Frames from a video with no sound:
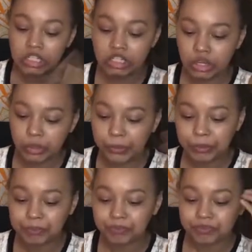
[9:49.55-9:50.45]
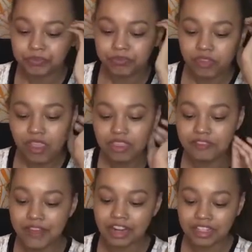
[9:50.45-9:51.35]
So
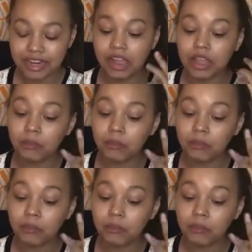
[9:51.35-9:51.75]
the fact that I,